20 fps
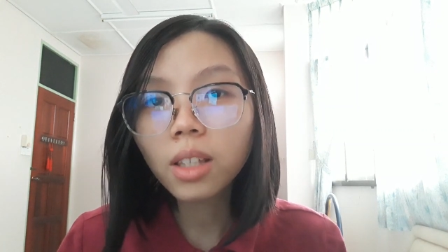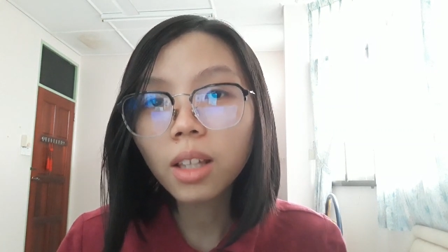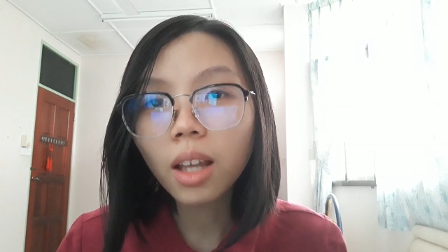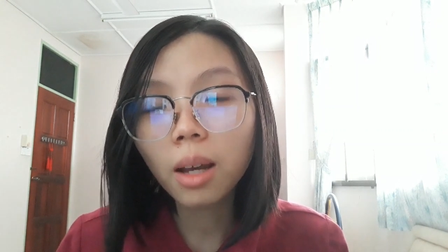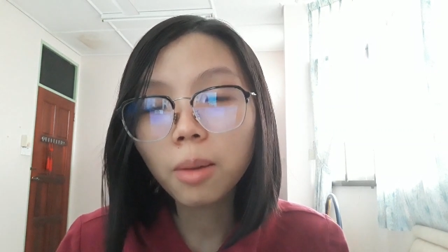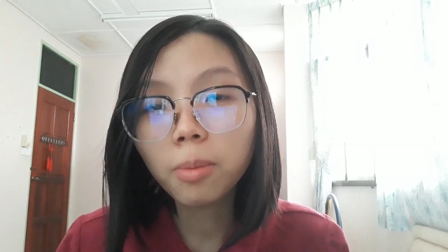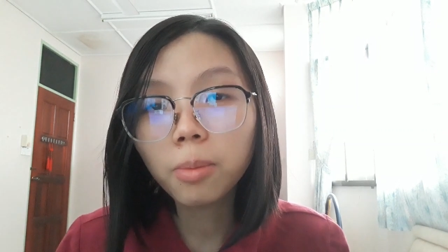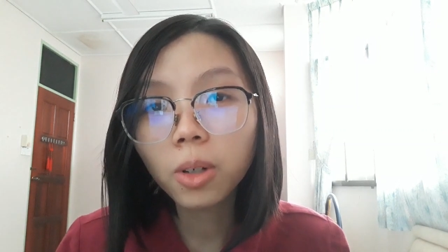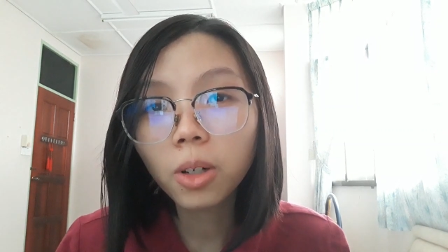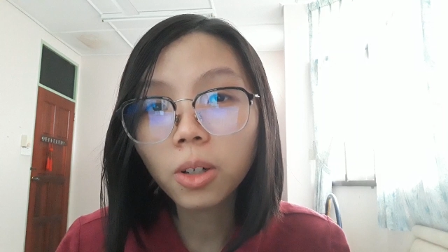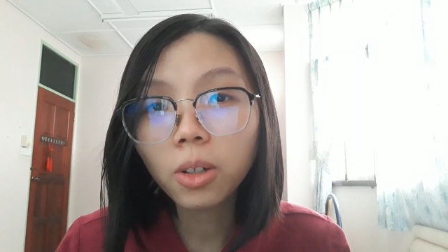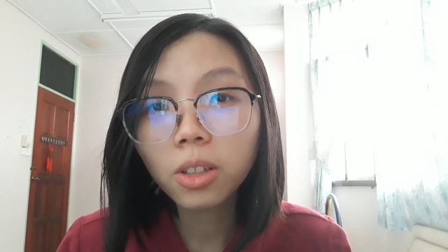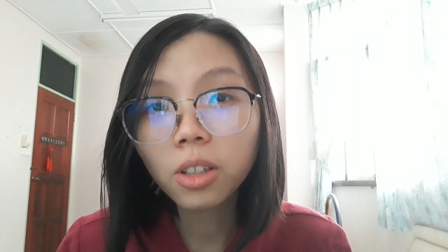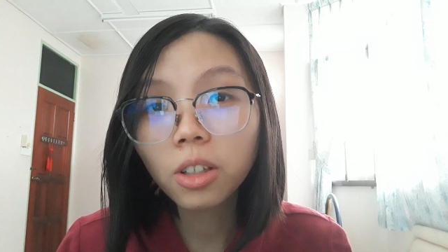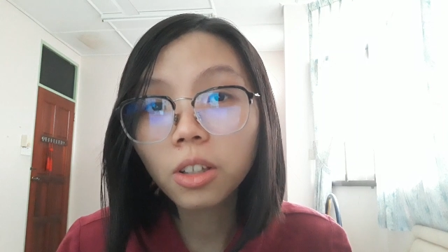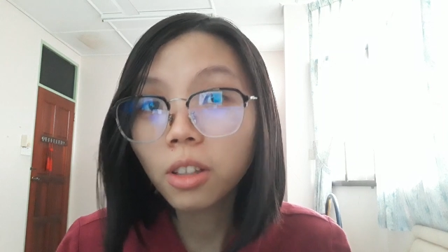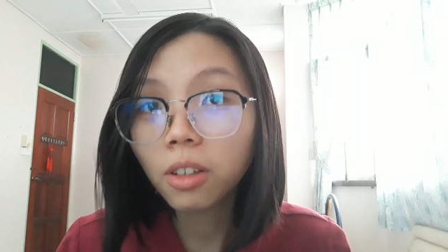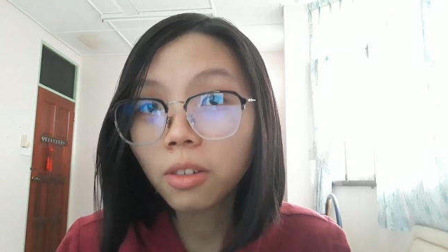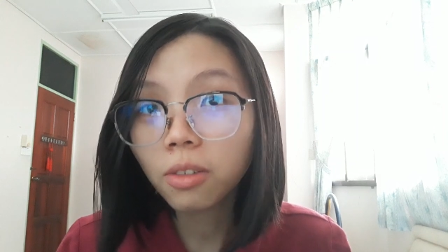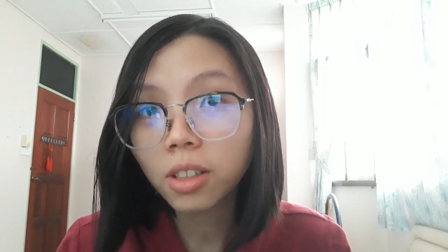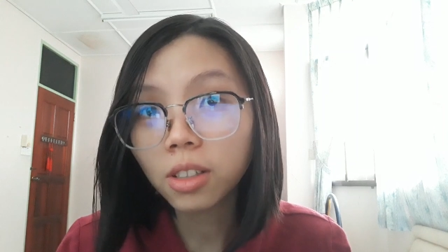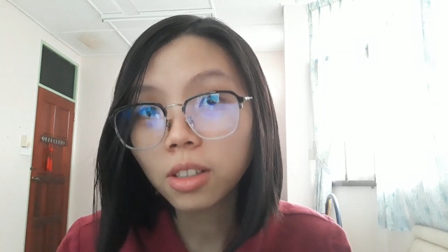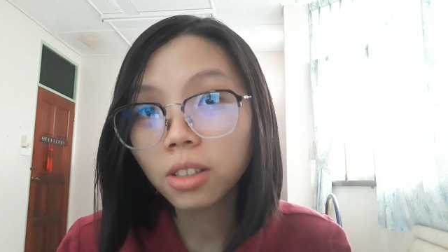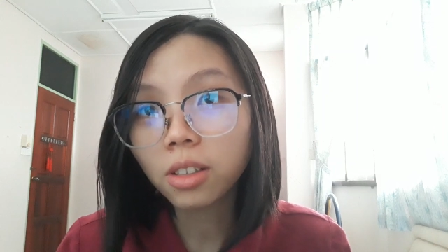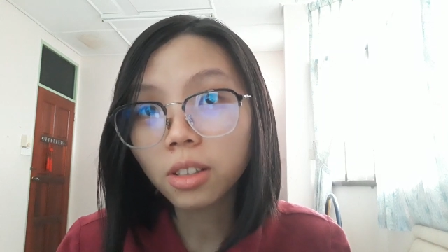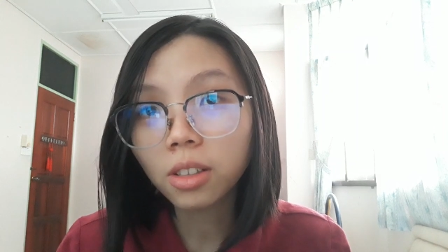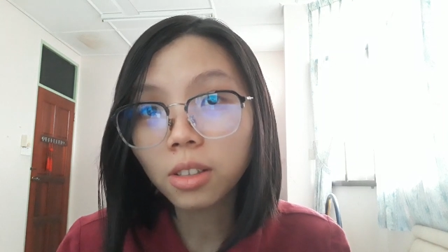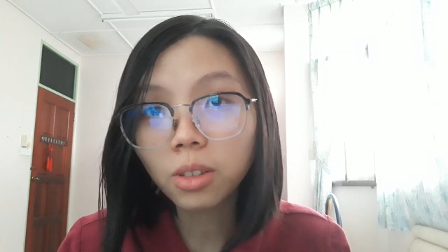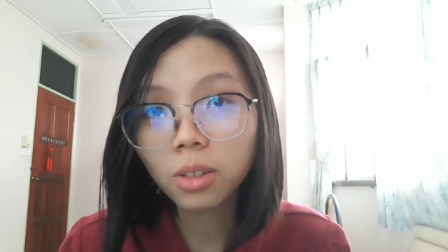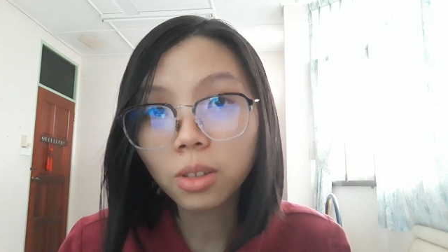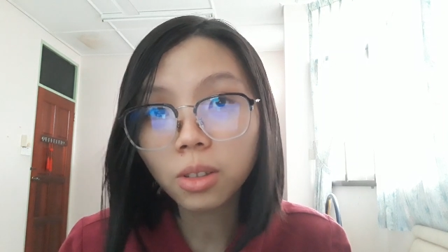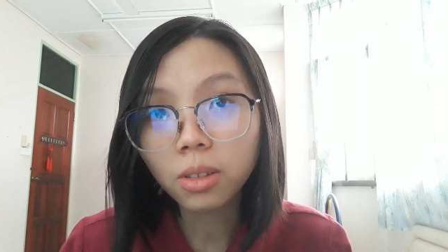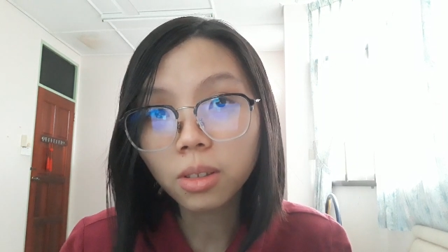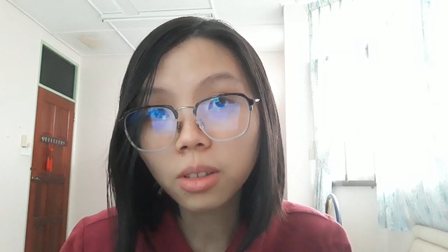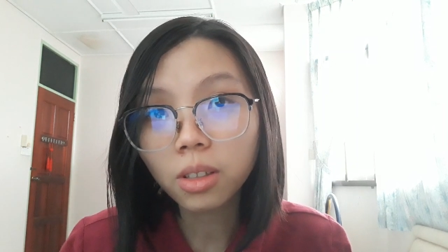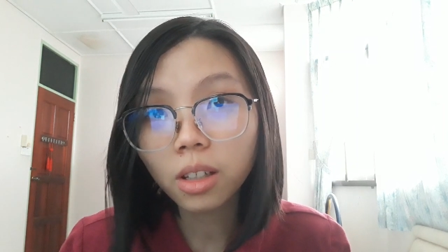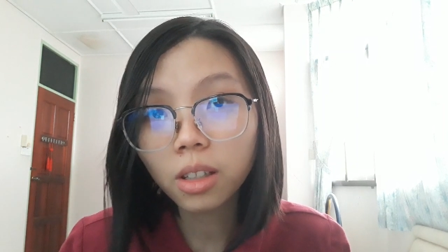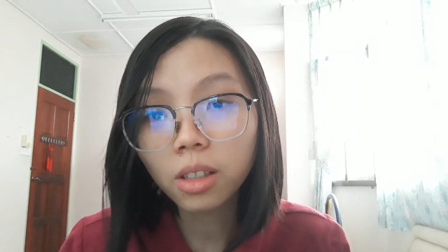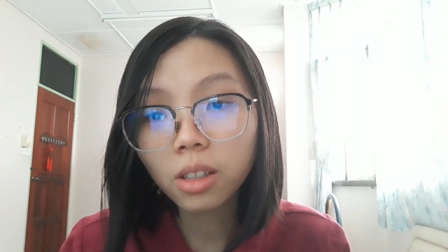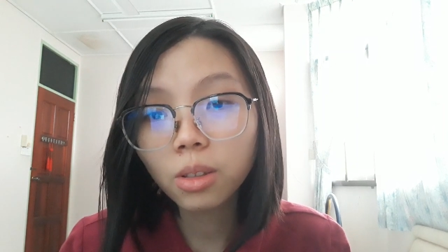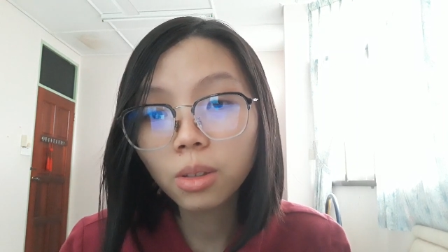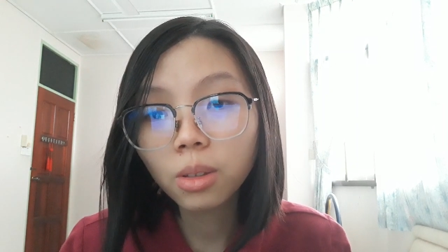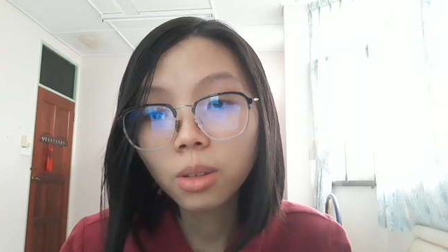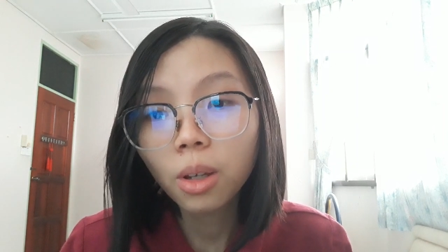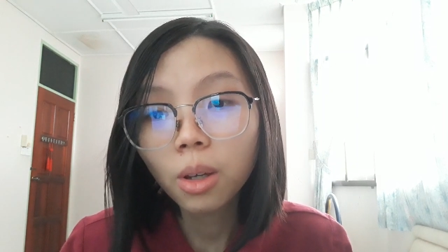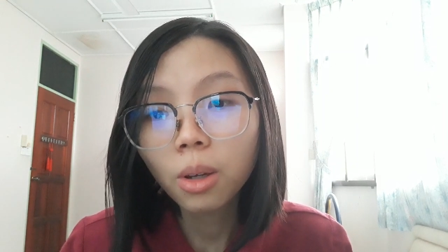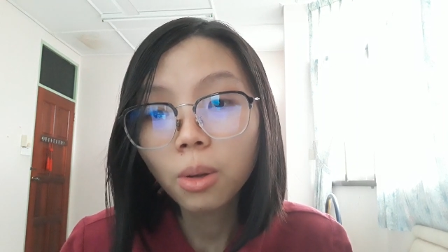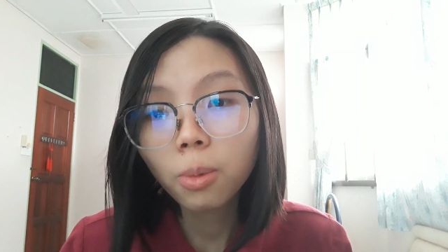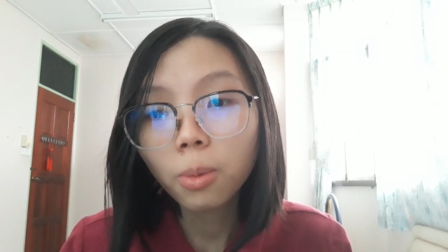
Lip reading: among university students,